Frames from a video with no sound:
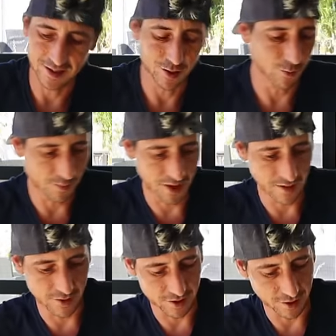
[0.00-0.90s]
It's a
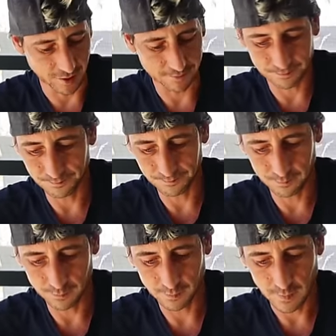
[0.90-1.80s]
whipping to a start.
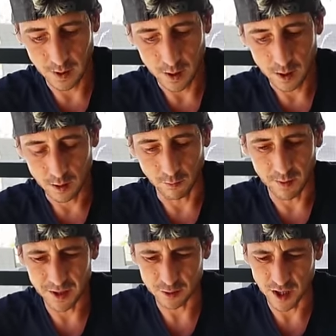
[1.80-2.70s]

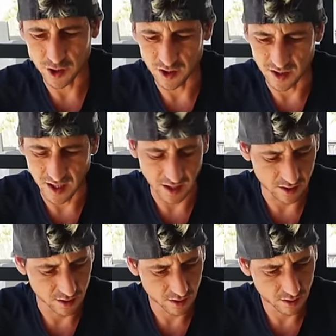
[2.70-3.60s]
Why am I scratching
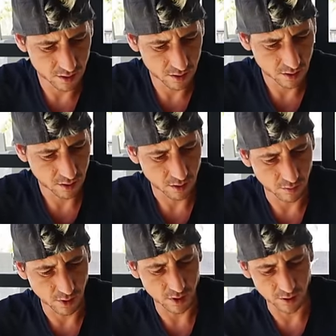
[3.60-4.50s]
six?
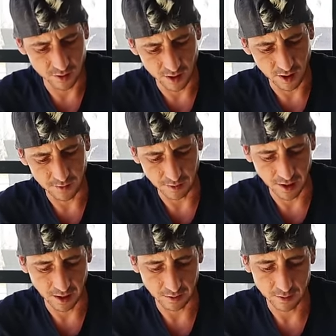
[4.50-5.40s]
What a dummy,
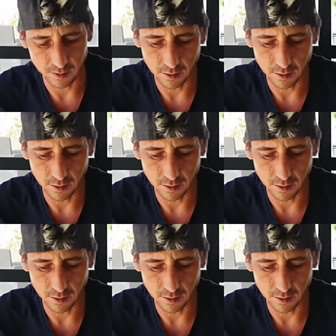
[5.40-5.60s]
man.